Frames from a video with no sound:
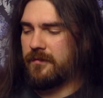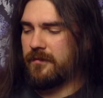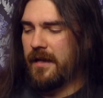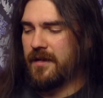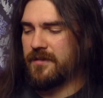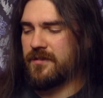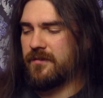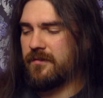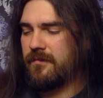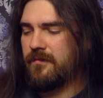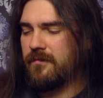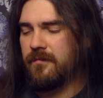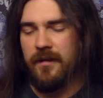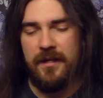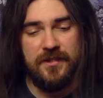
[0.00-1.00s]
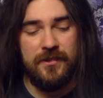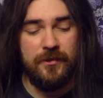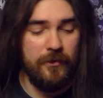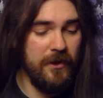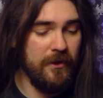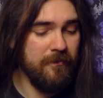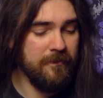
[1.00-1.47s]
Yes, listen
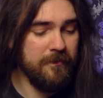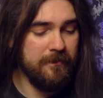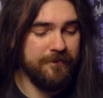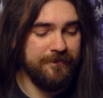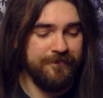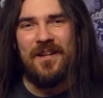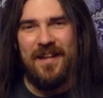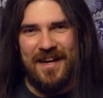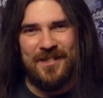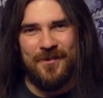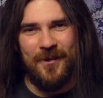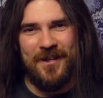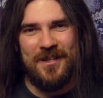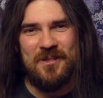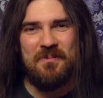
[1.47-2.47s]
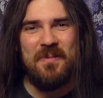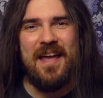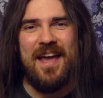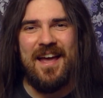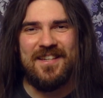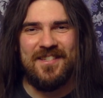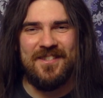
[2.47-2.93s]
to it. Next one is
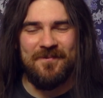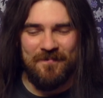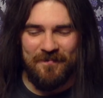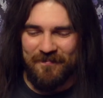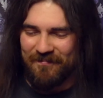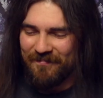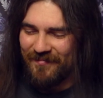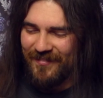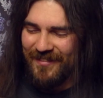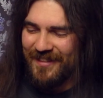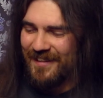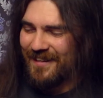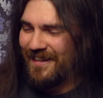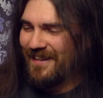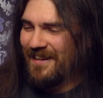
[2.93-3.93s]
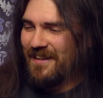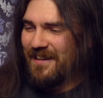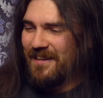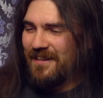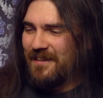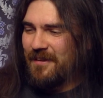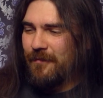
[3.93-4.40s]
Behexen.
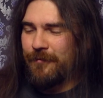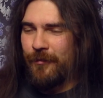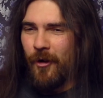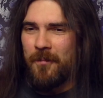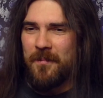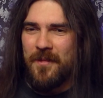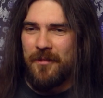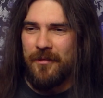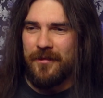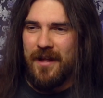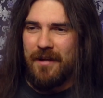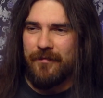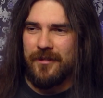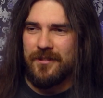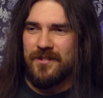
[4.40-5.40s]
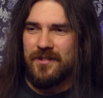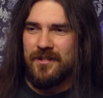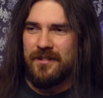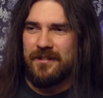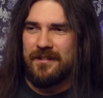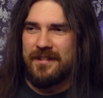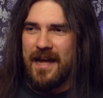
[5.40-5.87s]
From The Devil's
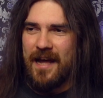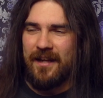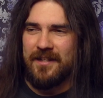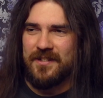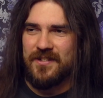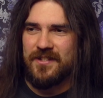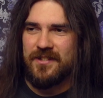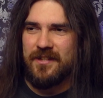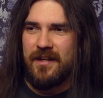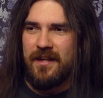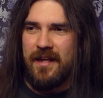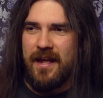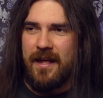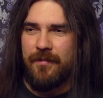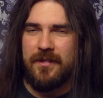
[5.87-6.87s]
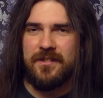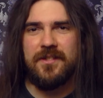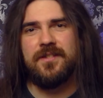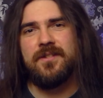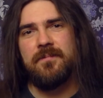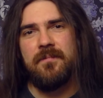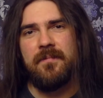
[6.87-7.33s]
Callous. And this
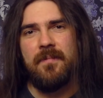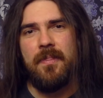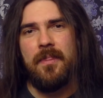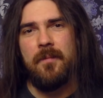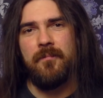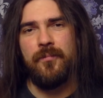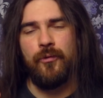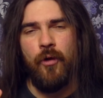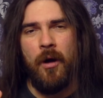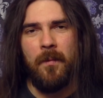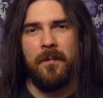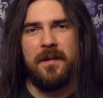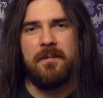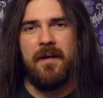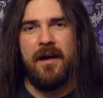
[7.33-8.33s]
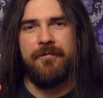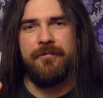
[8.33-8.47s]
is probably my